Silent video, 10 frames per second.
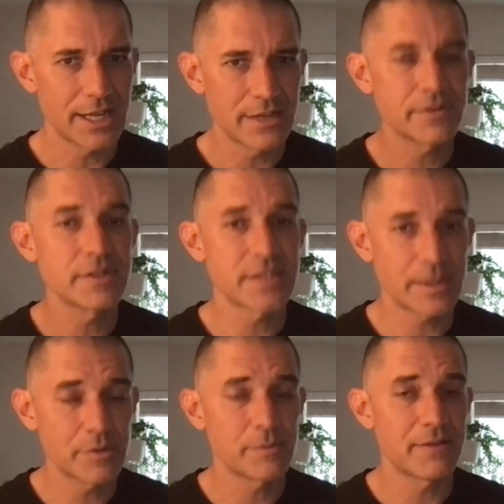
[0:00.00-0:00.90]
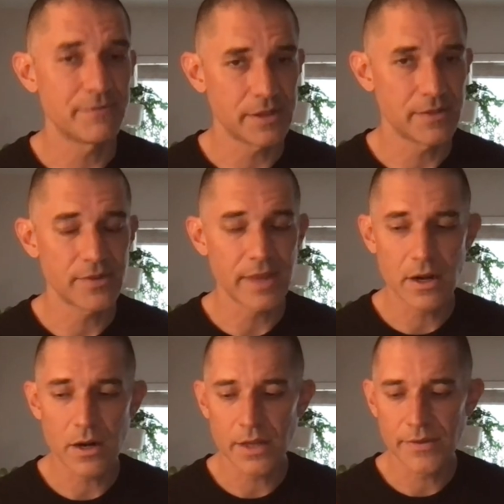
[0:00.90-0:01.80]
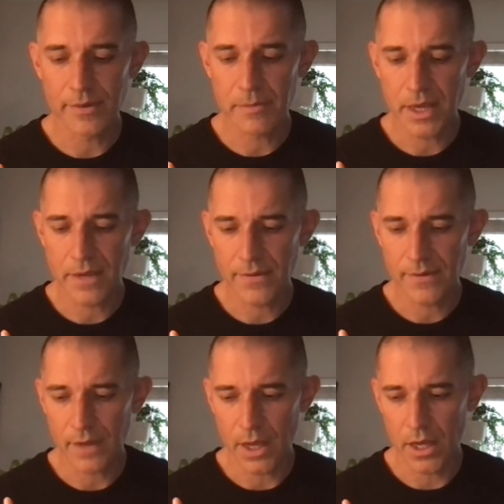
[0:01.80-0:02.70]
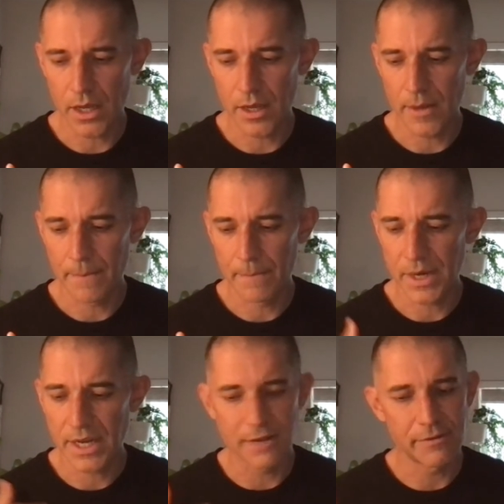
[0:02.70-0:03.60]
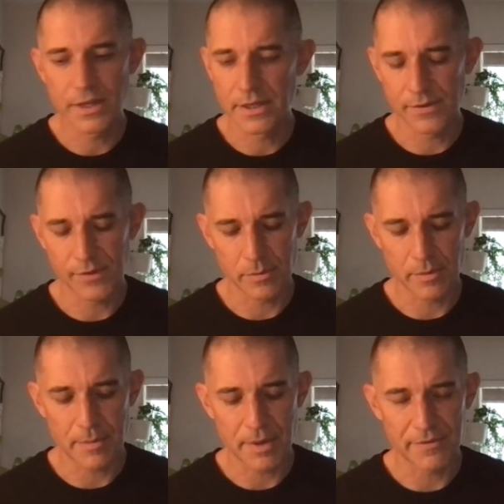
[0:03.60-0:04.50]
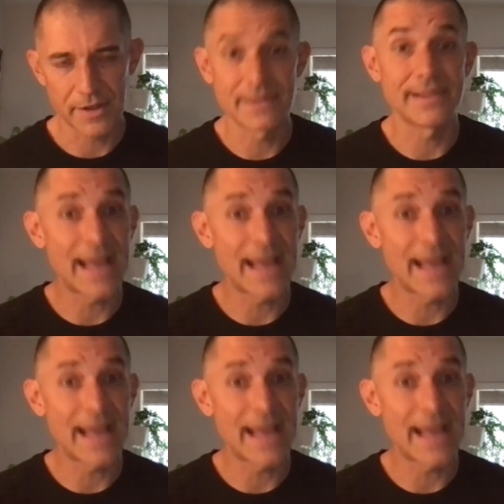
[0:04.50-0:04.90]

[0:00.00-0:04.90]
I definitely slept with my fleece layer on some nights, but I never needed to sleep with my puffy on.